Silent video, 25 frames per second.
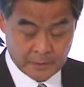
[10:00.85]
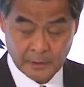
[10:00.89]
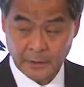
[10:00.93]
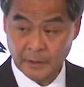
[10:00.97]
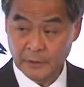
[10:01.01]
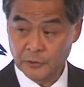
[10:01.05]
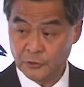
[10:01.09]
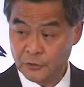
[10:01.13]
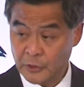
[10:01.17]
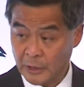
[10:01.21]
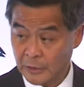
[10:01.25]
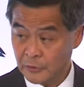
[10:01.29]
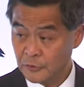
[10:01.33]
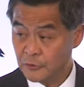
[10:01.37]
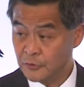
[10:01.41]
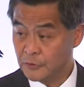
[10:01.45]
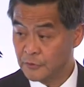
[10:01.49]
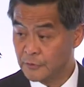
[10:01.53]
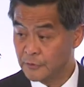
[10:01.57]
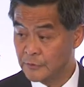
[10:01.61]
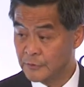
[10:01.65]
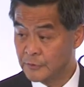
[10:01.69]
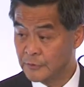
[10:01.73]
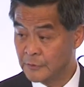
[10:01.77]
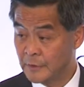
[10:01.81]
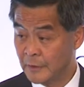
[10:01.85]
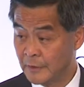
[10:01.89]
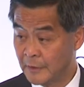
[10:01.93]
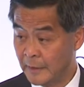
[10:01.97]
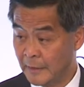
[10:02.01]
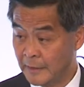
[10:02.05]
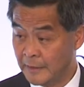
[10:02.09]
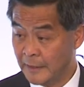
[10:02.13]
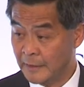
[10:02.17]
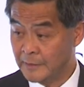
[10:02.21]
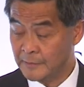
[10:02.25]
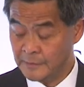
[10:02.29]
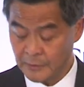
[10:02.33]
Injunctions
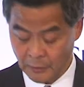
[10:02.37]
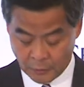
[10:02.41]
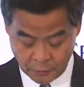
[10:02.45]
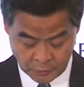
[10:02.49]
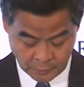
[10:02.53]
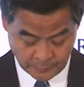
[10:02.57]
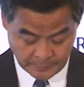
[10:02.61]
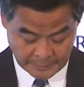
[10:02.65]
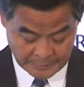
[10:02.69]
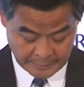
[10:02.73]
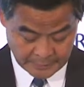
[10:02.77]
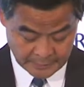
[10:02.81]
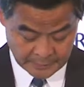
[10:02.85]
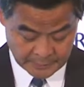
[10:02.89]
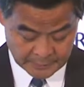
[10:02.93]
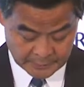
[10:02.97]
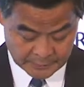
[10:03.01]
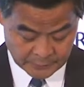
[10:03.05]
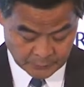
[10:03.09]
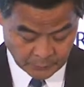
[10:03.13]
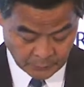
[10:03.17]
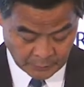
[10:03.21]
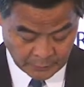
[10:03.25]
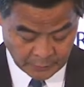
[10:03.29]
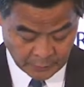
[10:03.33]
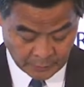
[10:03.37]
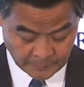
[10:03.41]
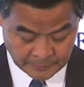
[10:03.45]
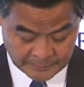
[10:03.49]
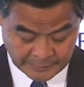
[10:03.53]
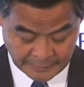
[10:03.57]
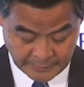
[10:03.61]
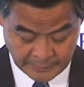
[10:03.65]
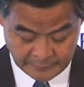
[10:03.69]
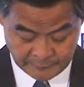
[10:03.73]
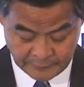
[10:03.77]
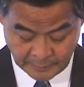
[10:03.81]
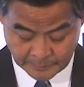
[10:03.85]
against the occupiers were
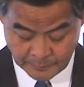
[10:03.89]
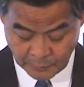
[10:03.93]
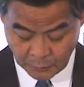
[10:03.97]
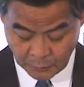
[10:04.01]
obtained from the